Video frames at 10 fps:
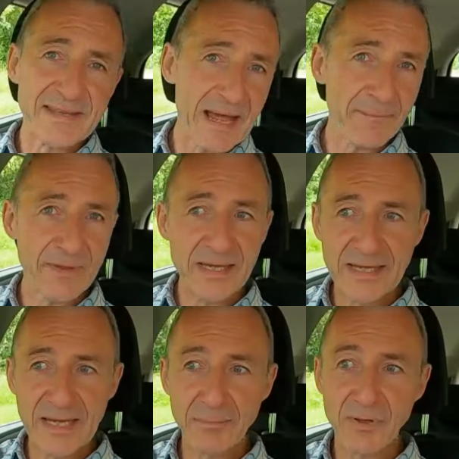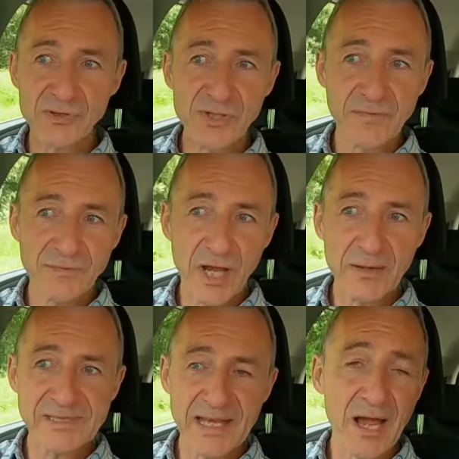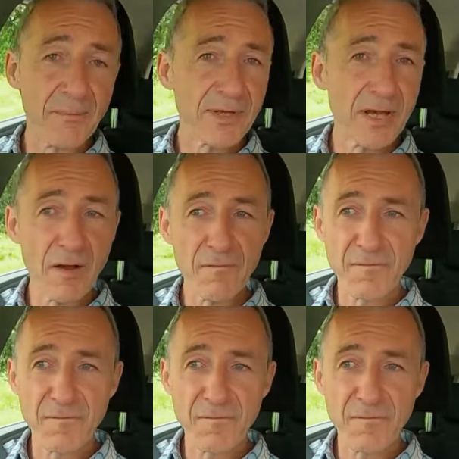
adapt the gearbox shift times to help the car